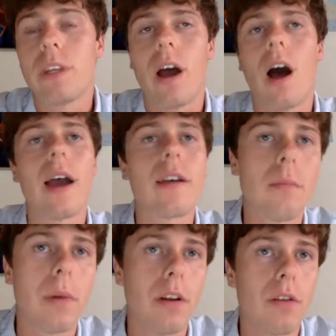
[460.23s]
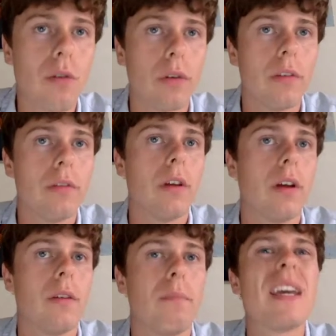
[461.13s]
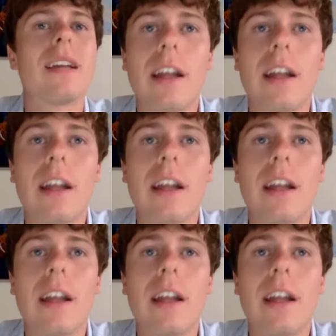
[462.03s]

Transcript: the highest abundance, or the